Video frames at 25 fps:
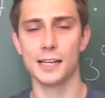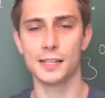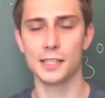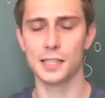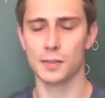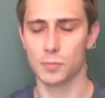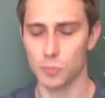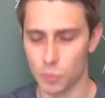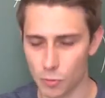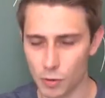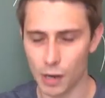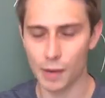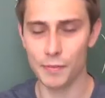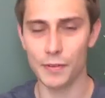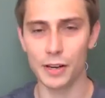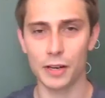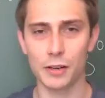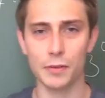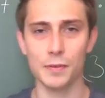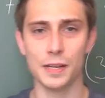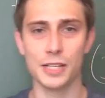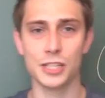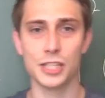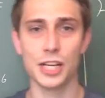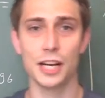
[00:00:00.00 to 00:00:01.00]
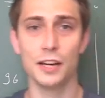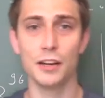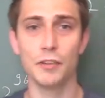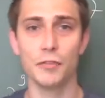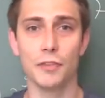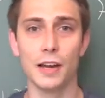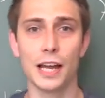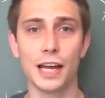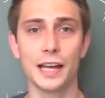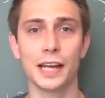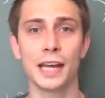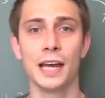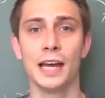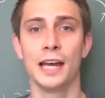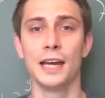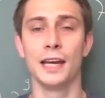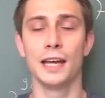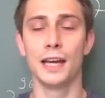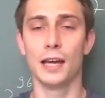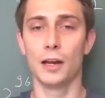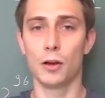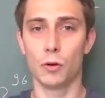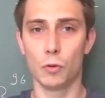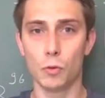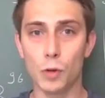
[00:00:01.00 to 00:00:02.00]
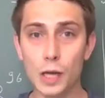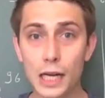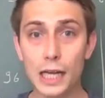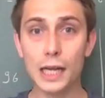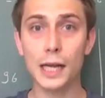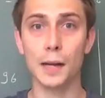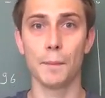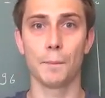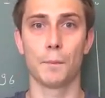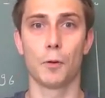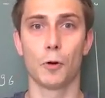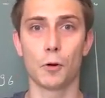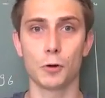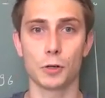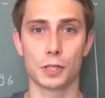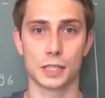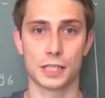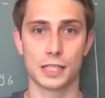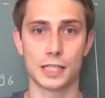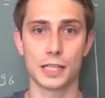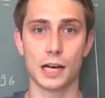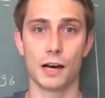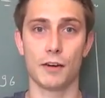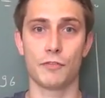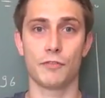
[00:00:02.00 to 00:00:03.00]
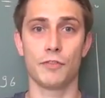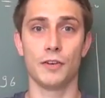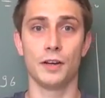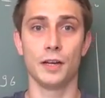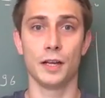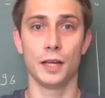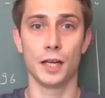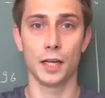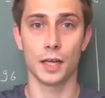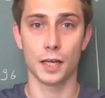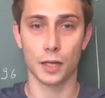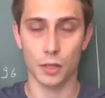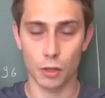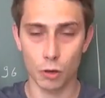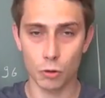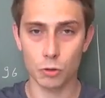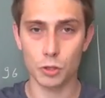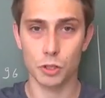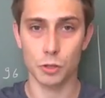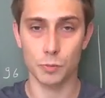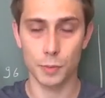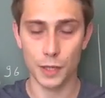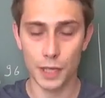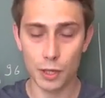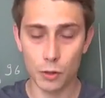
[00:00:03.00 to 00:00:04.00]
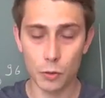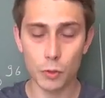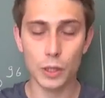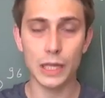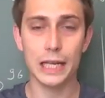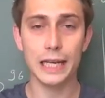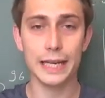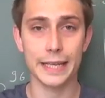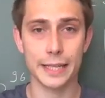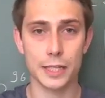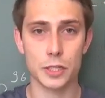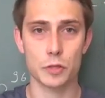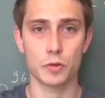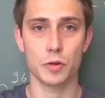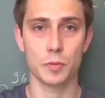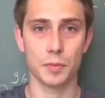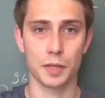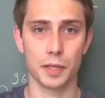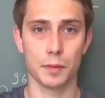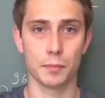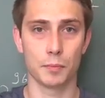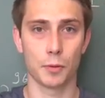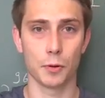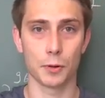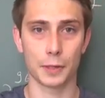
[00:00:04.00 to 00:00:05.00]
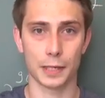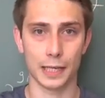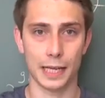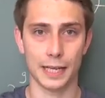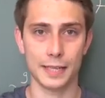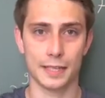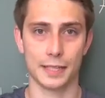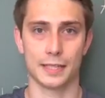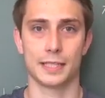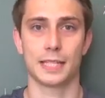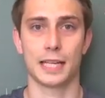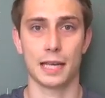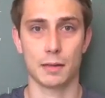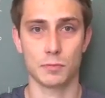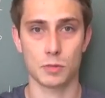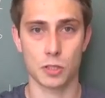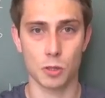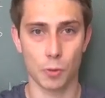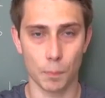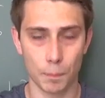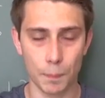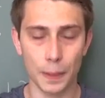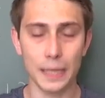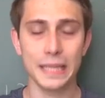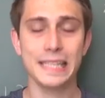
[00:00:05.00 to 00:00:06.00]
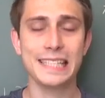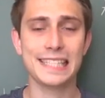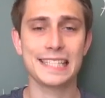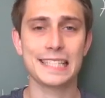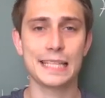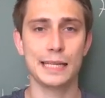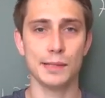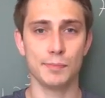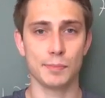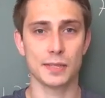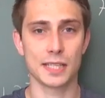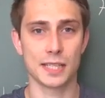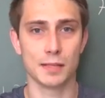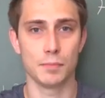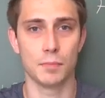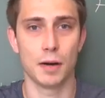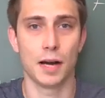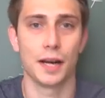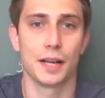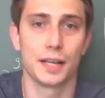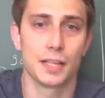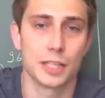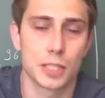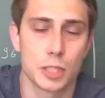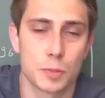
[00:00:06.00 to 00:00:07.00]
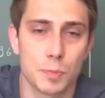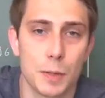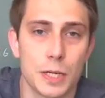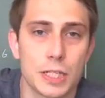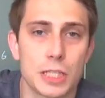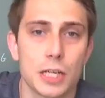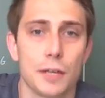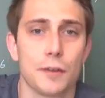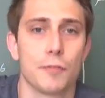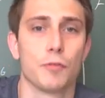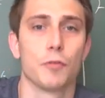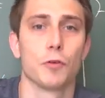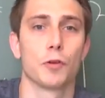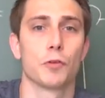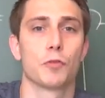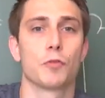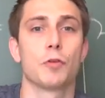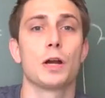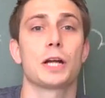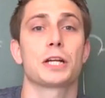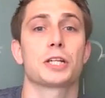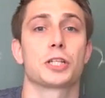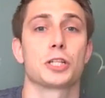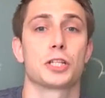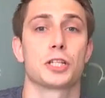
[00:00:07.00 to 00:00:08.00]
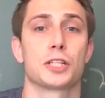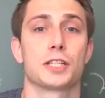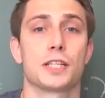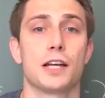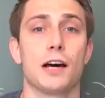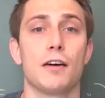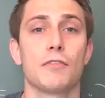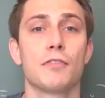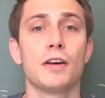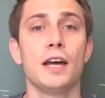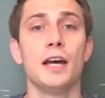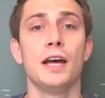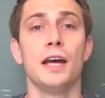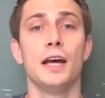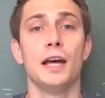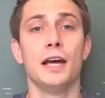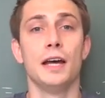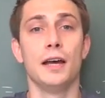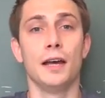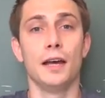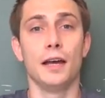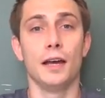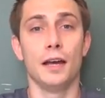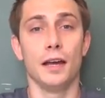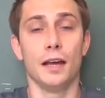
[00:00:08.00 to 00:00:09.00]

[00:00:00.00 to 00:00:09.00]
like, subscribe, recommend channel for like really important stuff. Going to be really extremely important later in the game. So please keep this in mind, especially for the fraction stuff.